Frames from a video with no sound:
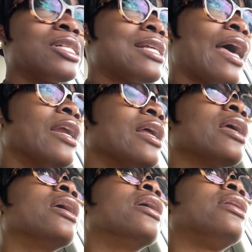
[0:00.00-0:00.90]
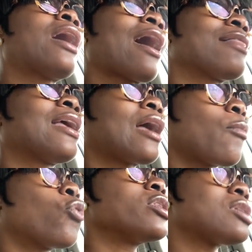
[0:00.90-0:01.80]
just editing not i think
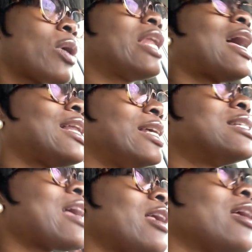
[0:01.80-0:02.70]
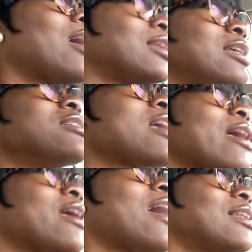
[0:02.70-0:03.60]
i'm going to edit i need to edit i need to
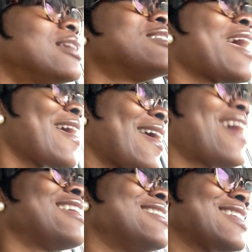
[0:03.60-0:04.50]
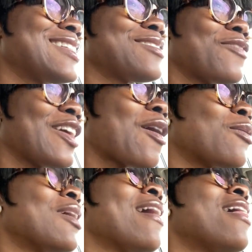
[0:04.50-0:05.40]
edit i need to edit i need to get this
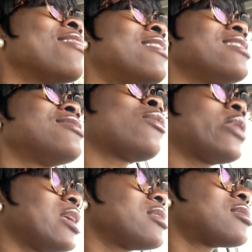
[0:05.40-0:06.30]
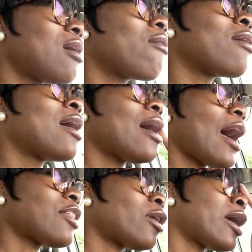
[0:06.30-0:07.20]
video this week so
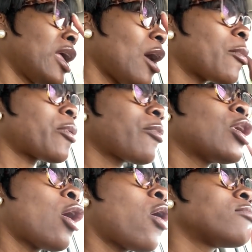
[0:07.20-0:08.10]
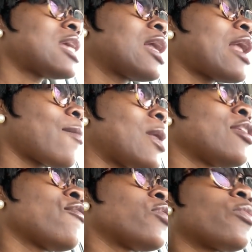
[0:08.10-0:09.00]
after i eat i'm gonna probably go home take a nap and
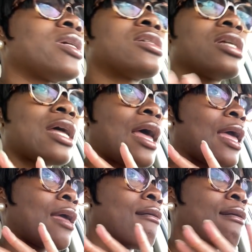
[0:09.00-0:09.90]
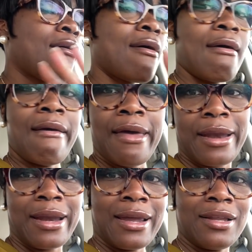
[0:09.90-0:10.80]
then for the rest of the day
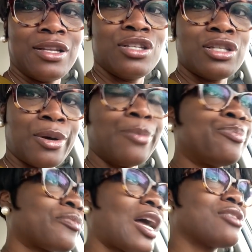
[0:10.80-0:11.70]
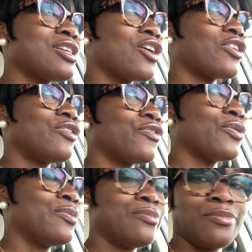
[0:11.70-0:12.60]
editing so i'll see y'all in a few